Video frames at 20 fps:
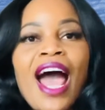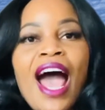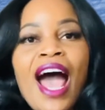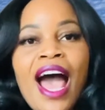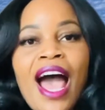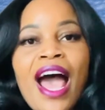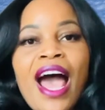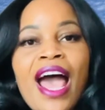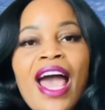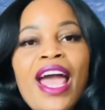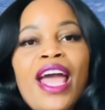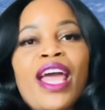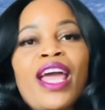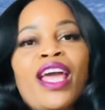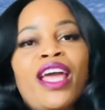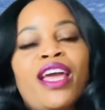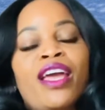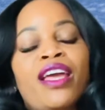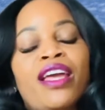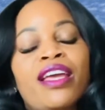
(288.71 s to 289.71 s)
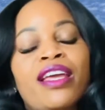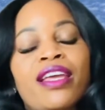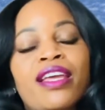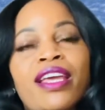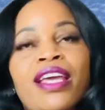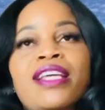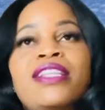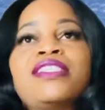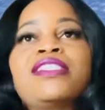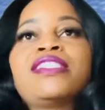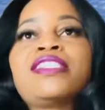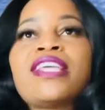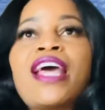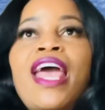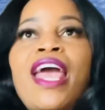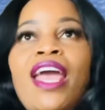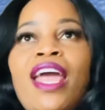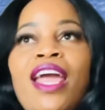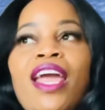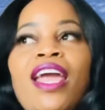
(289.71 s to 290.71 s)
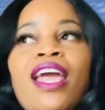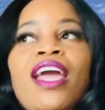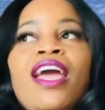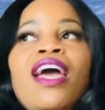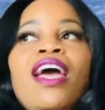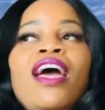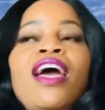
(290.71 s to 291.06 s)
I can say